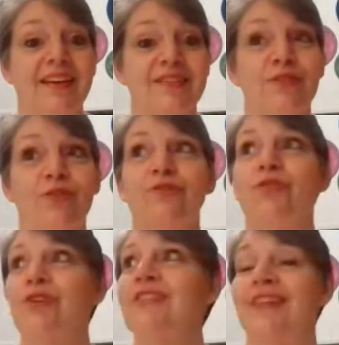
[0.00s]
So, of
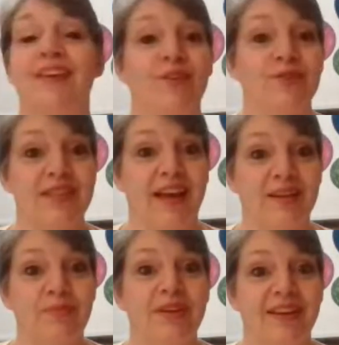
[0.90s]
course, they use that
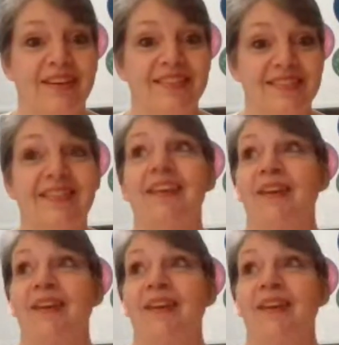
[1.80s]
because